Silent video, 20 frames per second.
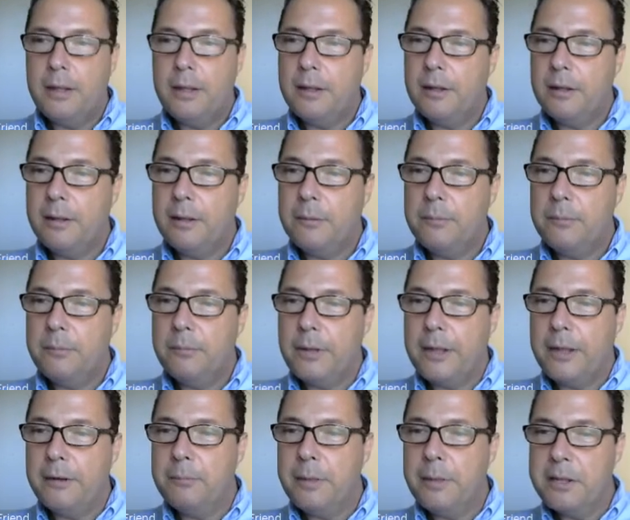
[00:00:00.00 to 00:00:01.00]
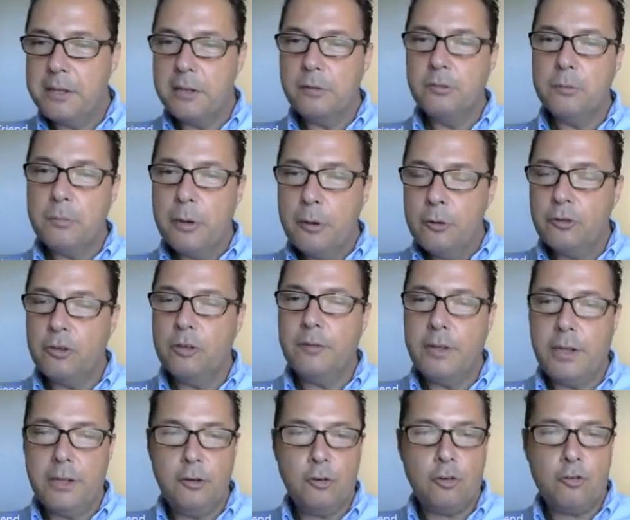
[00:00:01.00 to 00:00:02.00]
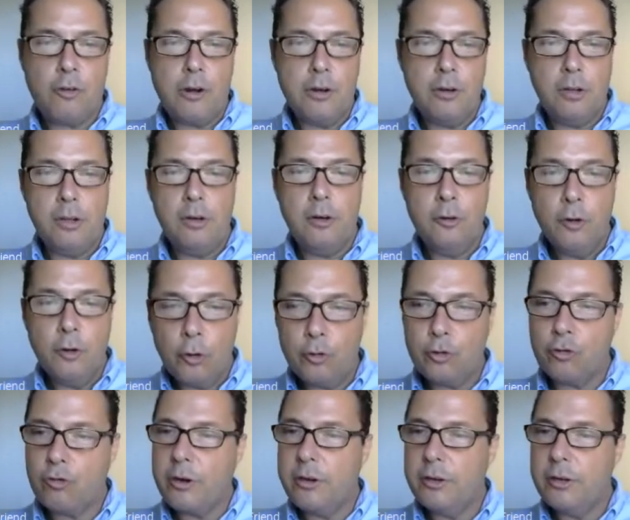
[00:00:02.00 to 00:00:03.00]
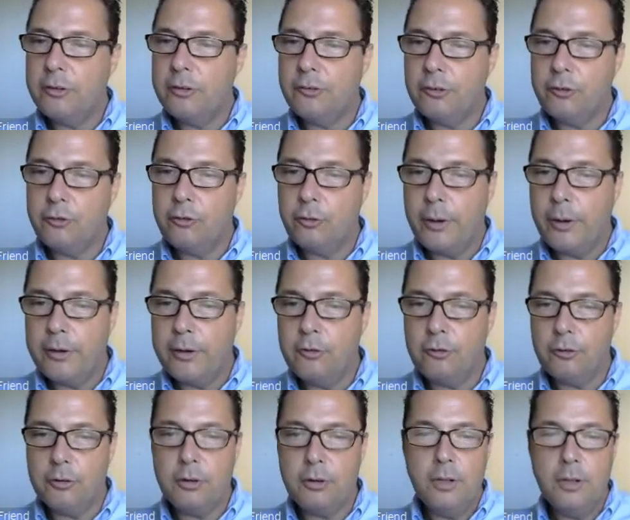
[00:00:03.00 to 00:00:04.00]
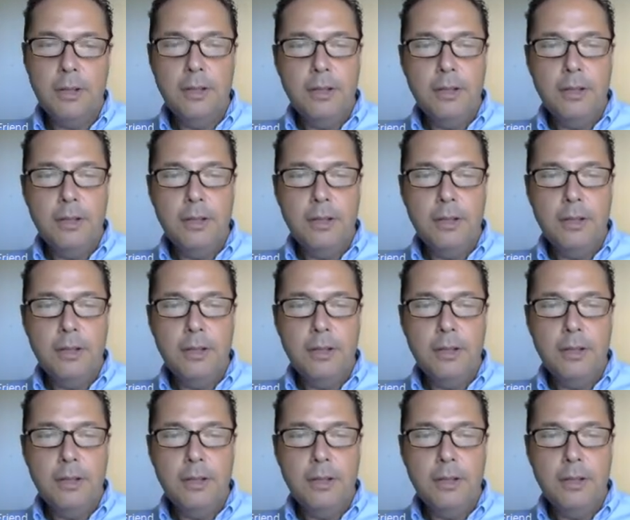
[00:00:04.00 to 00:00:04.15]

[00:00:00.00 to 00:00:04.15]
and making the most of it in a non-trending situation.